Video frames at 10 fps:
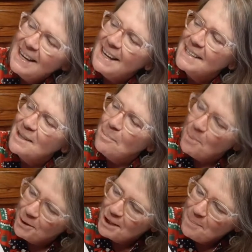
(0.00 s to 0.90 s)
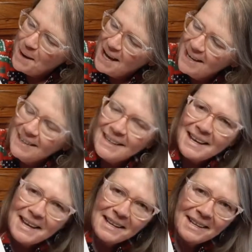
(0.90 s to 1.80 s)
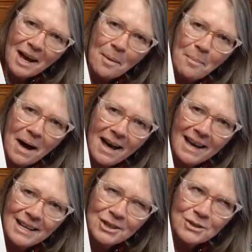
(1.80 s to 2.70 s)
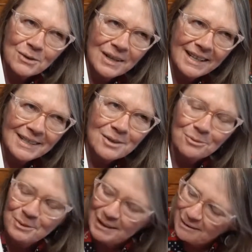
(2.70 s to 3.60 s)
is a porcupine in a pine tree. It's a really